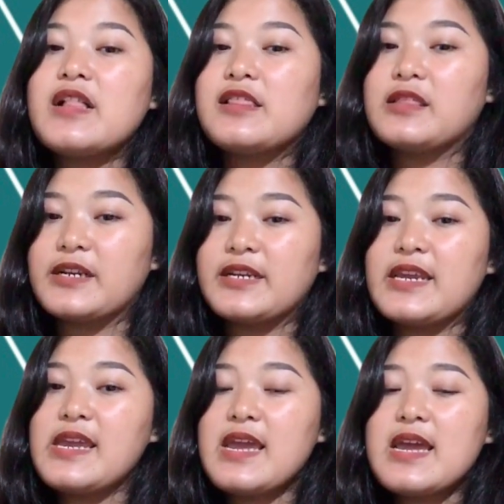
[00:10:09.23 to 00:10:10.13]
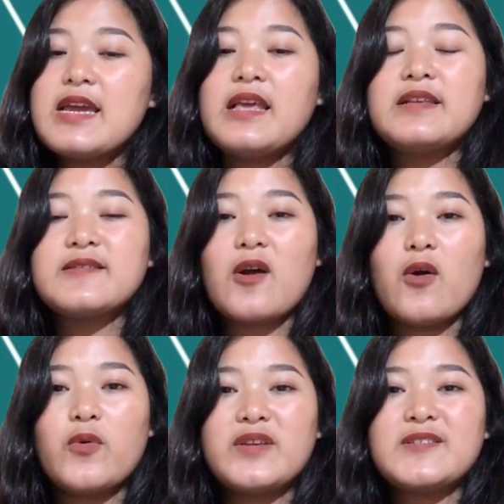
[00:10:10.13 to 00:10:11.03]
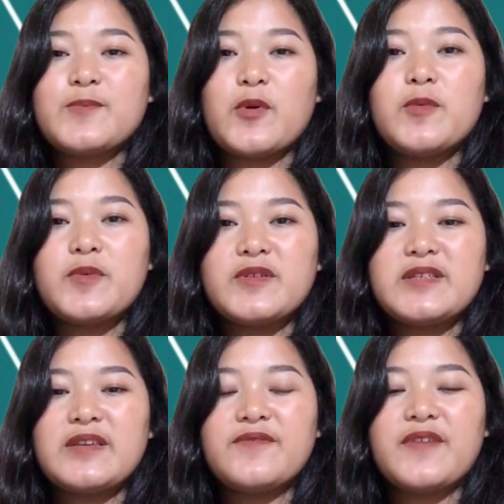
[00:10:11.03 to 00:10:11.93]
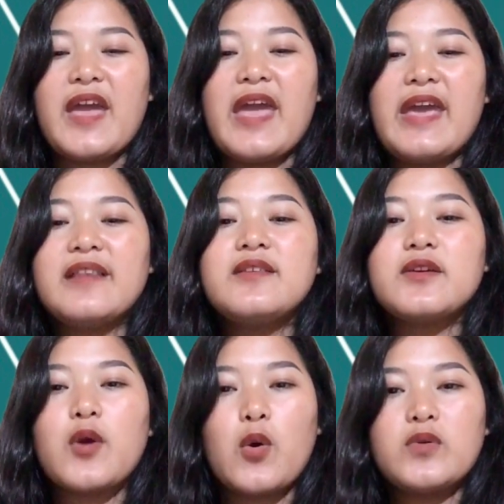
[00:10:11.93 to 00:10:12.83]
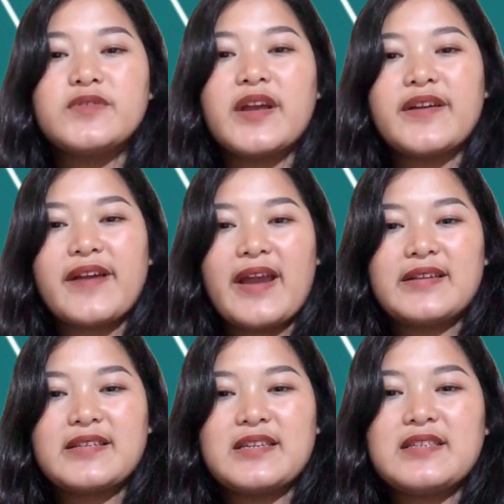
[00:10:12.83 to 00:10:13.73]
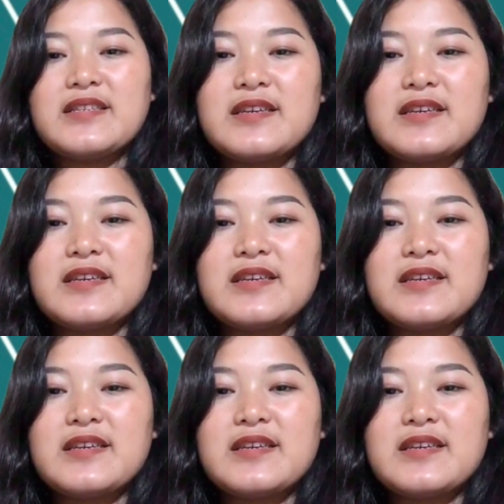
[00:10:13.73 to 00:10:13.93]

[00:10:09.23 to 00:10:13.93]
Learning is always purposive and goal directed.